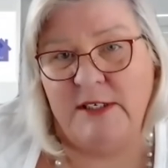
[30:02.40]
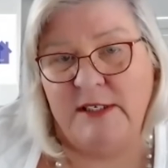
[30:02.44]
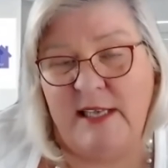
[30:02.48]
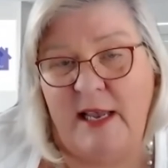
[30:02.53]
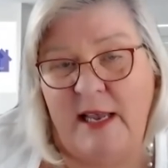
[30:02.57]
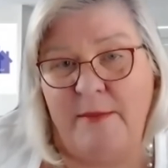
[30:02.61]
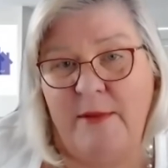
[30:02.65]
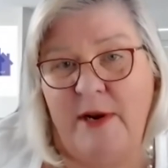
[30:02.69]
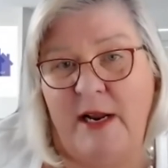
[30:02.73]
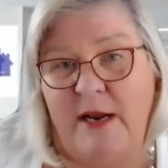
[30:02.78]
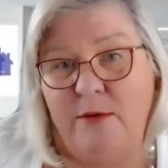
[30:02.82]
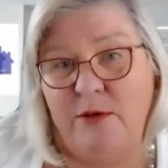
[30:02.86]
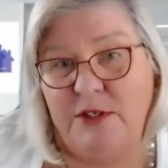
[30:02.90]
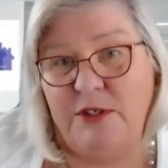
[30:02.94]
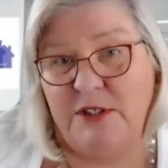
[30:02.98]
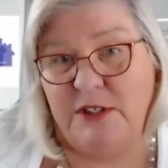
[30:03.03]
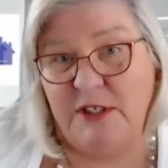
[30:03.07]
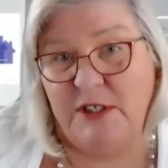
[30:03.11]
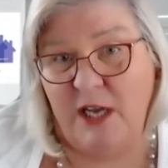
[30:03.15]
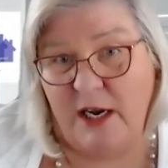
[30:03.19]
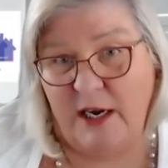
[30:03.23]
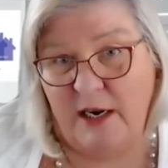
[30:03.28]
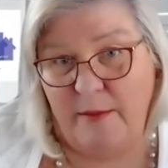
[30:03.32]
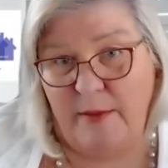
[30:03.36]
and Sam and I were
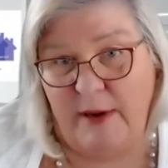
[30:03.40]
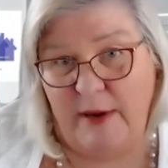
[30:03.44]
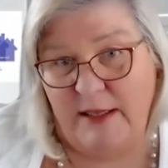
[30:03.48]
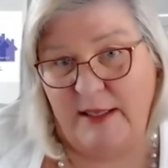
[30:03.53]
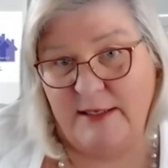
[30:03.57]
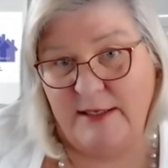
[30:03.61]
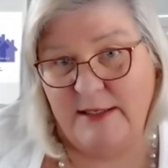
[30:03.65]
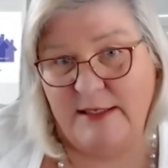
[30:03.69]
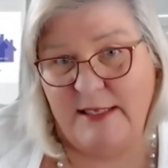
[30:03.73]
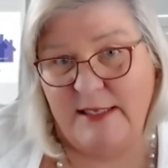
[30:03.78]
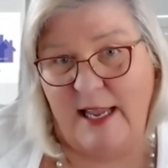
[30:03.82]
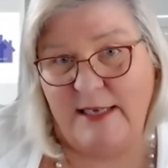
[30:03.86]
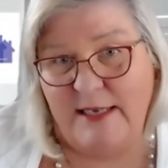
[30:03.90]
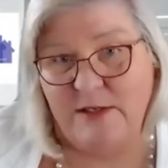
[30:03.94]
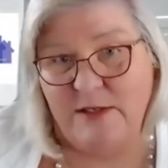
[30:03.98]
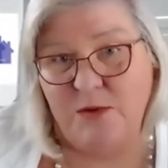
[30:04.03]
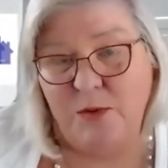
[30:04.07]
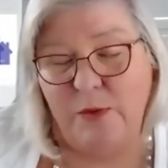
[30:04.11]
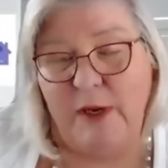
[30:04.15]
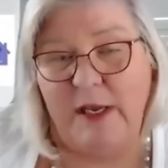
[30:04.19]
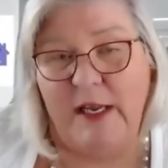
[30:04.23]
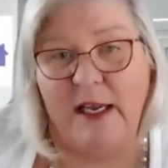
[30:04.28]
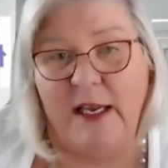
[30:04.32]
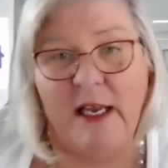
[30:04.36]
just talking about this last
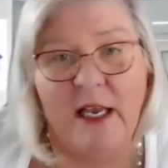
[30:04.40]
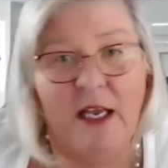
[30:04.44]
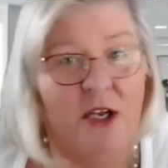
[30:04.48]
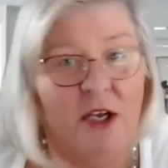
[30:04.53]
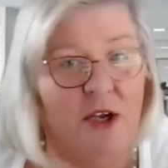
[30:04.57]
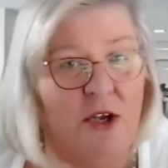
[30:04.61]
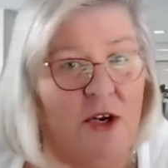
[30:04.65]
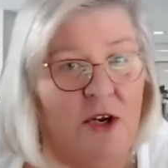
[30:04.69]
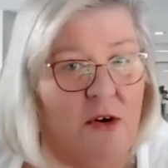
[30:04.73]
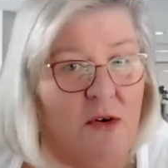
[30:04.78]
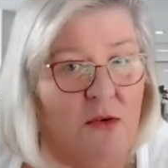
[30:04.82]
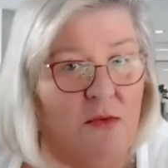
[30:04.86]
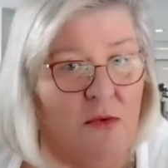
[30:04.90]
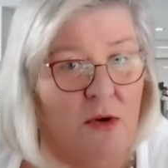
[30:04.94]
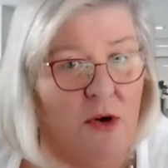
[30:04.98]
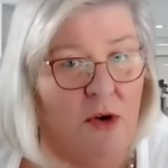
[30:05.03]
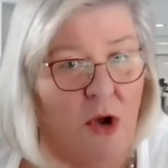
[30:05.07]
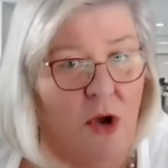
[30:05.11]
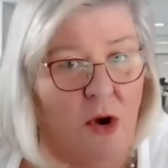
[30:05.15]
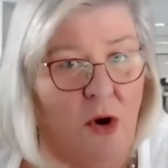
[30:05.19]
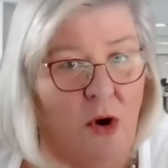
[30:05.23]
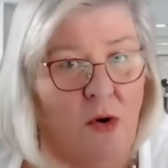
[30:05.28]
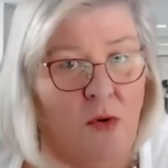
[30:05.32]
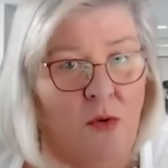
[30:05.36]
week, you don't
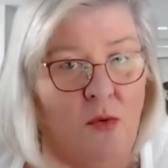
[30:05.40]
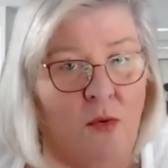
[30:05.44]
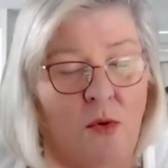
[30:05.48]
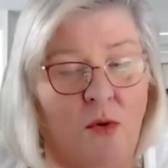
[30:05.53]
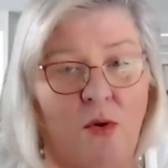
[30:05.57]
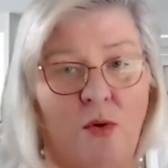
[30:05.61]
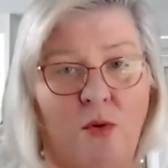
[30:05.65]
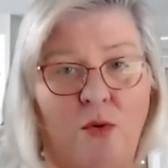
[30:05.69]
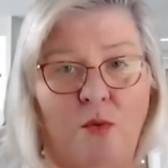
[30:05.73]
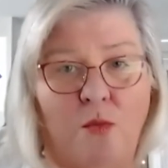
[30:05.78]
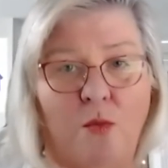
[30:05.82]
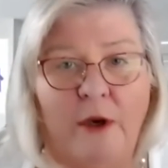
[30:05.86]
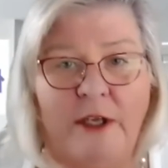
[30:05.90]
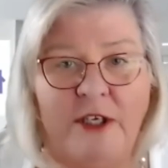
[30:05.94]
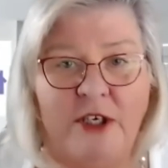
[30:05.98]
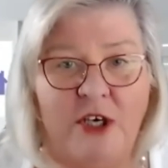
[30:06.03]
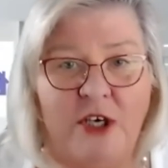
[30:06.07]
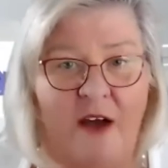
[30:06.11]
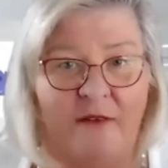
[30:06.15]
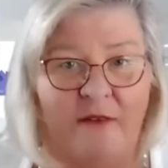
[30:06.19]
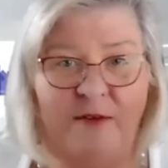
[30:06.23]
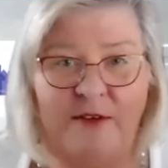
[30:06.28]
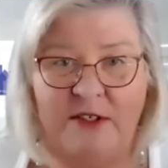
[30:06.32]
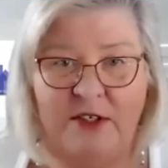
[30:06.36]
know which
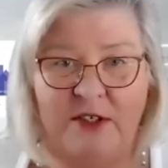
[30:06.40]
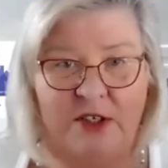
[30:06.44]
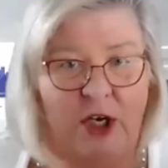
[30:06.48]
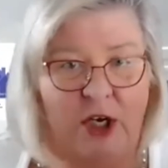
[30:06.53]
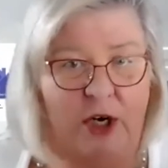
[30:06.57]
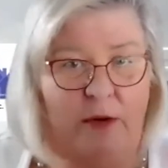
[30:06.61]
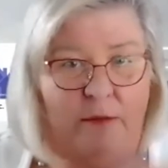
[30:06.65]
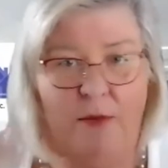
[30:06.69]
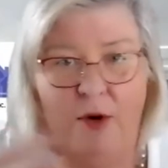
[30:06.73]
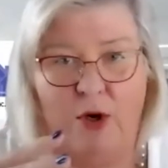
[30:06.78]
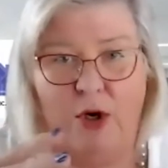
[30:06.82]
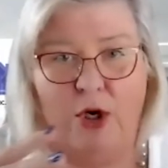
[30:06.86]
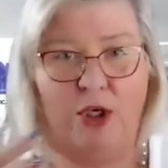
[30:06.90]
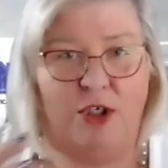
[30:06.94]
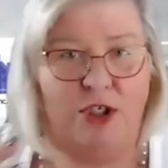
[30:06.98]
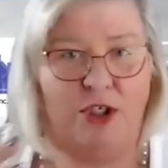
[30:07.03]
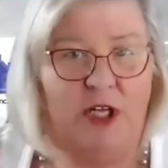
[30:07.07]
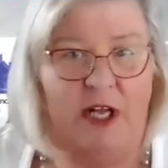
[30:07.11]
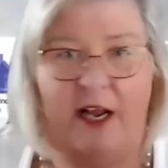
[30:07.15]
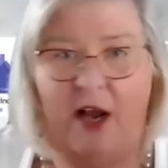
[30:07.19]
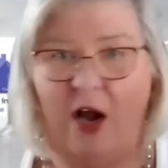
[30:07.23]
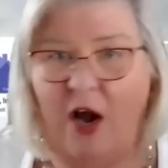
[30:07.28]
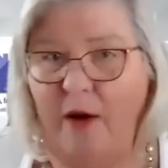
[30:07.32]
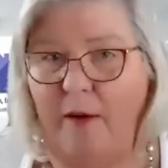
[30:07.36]
office is going to merge.
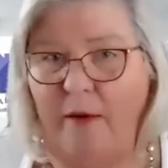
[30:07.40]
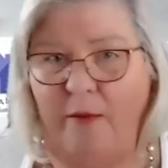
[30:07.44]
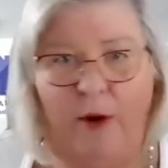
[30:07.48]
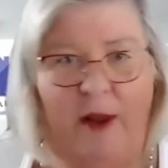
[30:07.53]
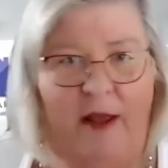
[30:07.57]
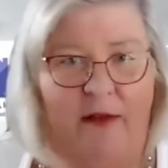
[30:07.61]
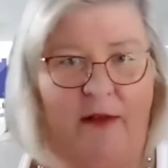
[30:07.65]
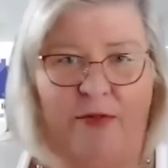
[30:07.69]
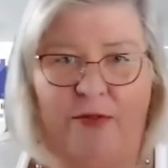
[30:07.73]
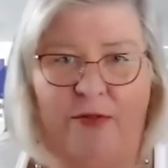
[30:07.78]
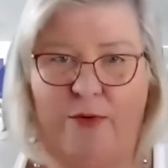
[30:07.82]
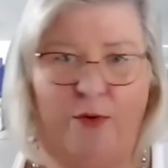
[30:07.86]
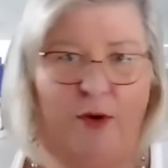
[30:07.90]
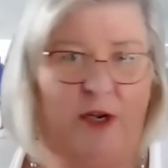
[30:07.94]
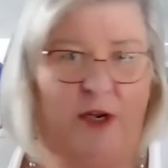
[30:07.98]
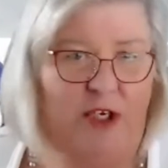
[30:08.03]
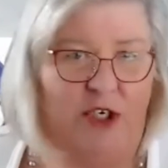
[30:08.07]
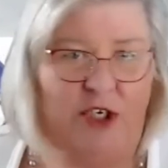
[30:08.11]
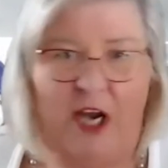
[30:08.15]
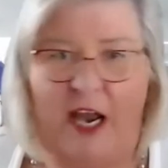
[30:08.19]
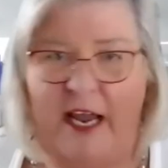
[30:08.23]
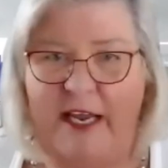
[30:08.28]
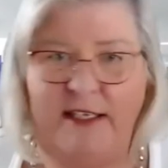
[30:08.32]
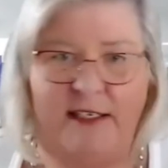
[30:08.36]
Like we had 3
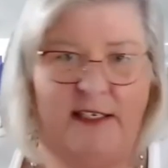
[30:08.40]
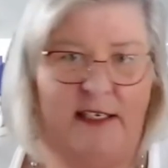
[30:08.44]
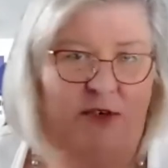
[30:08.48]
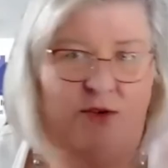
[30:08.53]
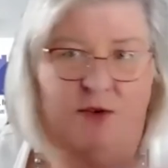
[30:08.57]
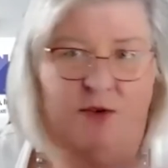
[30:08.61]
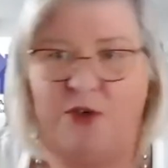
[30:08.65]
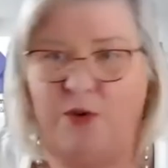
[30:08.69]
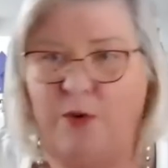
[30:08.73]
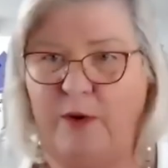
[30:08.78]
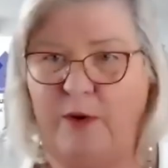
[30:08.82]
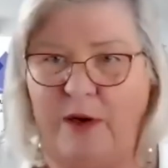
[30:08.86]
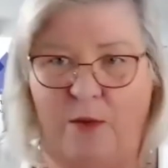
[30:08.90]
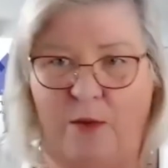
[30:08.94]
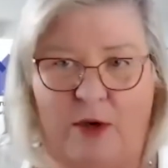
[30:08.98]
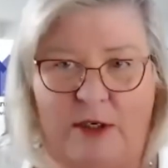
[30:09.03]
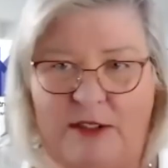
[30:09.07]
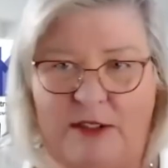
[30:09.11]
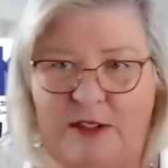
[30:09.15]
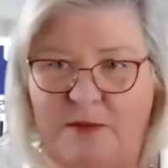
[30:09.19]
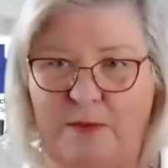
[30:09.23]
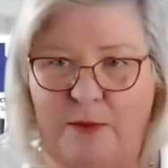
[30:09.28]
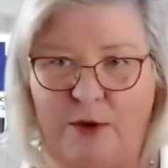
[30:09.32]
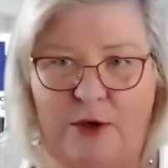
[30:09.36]
giant Century
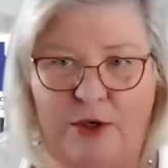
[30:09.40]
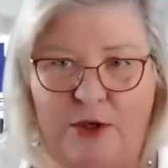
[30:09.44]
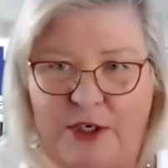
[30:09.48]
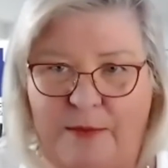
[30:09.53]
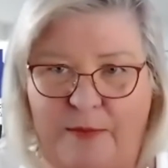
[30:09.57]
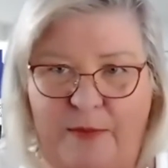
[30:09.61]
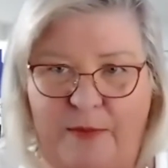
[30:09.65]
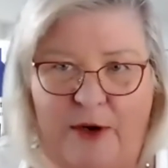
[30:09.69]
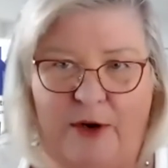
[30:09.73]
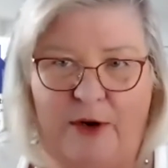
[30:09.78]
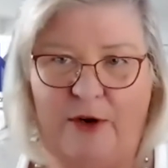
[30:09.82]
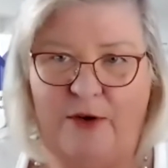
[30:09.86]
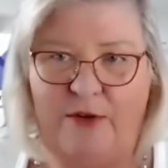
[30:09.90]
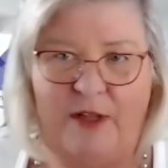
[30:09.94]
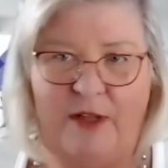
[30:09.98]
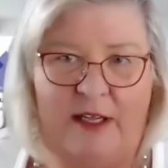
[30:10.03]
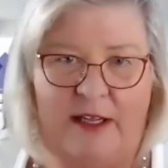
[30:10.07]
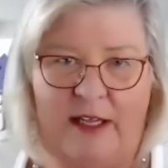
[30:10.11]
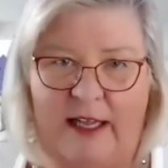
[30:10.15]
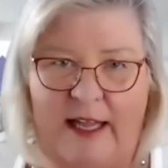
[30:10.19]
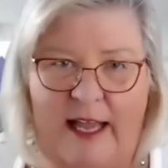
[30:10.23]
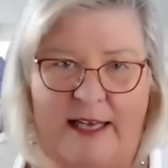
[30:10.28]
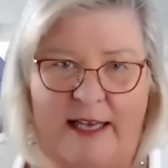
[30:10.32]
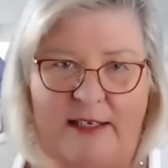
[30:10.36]
21s merge up here
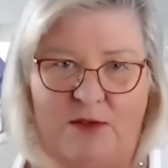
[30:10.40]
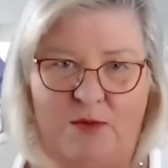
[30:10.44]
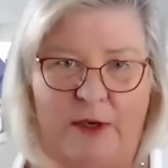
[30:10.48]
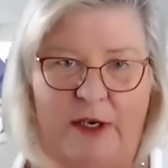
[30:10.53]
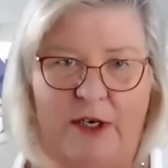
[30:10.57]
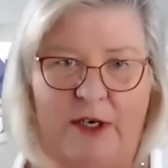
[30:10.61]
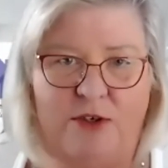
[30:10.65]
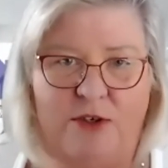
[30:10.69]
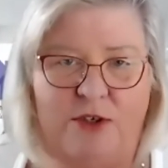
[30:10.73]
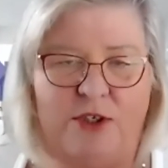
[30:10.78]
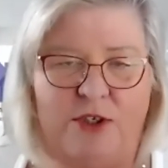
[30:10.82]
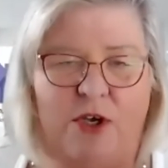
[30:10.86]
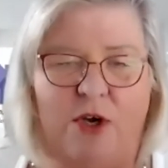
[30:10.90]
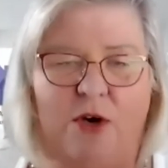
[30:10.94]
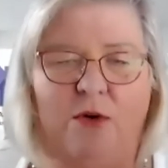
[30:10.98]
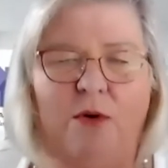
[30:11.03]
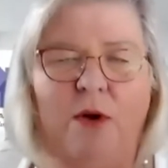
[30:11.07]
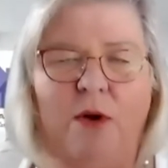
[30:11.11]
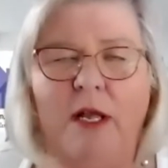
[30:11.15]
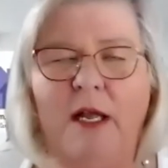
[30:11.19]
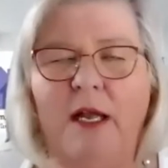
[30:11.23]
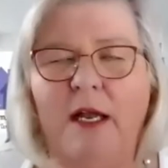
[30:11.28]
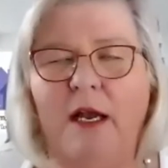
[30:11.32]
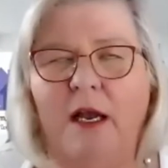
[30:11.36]
in the last week or
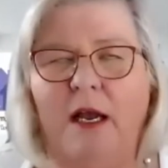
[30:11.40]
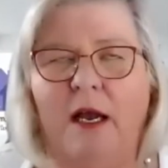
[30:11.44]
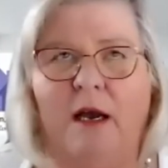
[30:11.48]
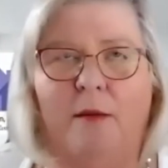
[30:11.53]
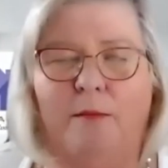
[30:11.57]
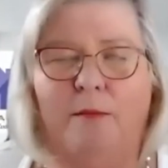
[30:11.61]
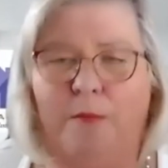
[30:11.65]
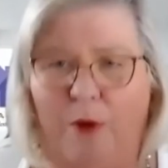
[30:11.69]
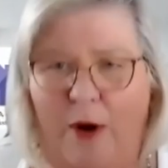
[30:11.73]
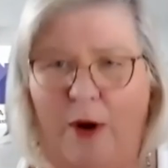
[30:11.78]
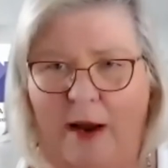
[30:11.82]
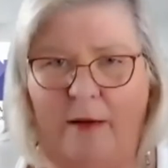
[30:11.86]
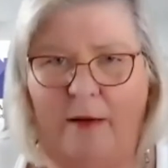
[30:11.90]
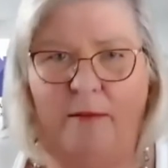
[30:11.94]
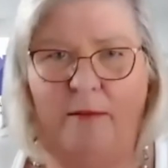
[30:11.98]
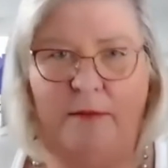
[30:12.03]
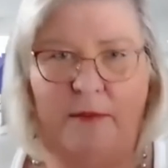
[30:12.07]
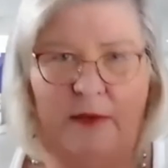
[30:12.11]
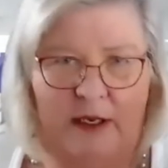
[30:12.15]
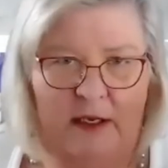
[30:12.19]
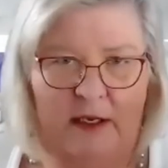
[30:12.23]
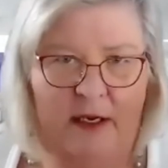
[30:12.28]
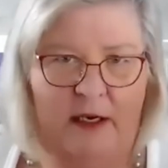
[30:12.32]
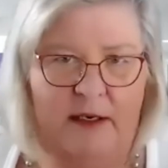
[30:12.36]
so,
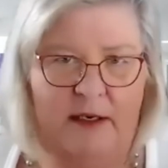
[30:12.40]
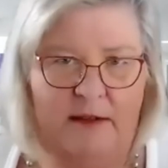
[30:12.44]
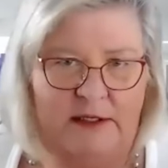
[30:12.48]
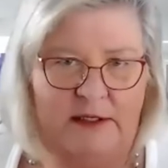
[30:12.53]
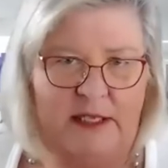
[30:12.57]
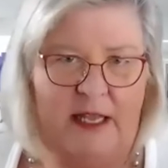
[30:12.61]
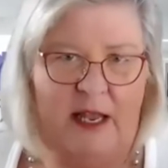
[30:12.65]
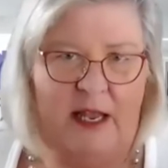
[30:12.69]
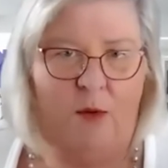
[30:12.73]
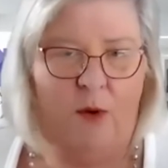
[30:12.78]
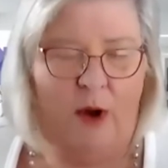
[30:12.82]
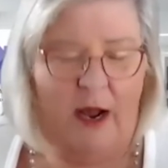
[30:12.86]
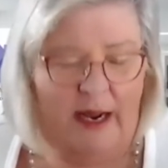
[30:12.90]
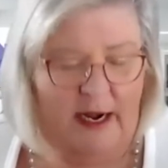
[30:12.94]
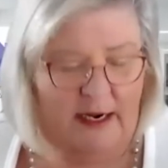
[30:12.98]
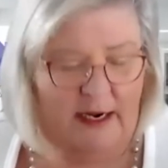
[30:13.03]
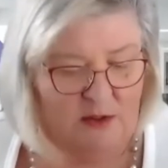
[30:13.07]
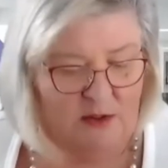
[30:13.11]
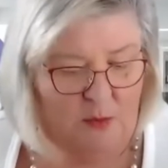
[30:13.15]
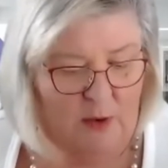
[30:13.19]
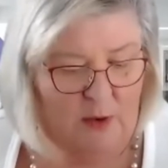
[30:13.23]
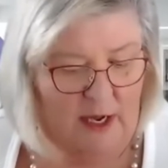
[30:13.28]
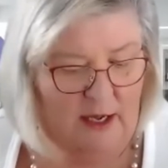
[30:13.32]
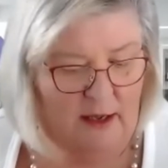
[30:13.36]
statewide
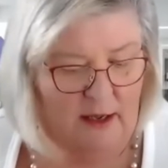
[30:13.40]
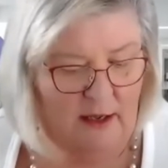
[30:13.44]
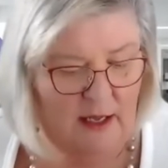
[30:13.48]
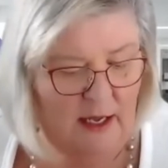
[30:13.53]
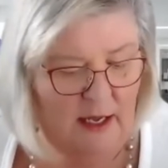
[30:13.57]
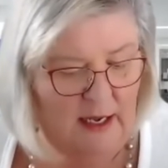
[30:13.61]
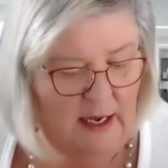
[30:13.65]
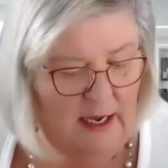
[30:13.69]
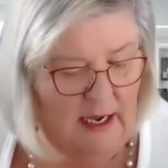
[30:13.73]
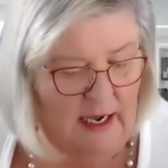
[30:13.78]
as well.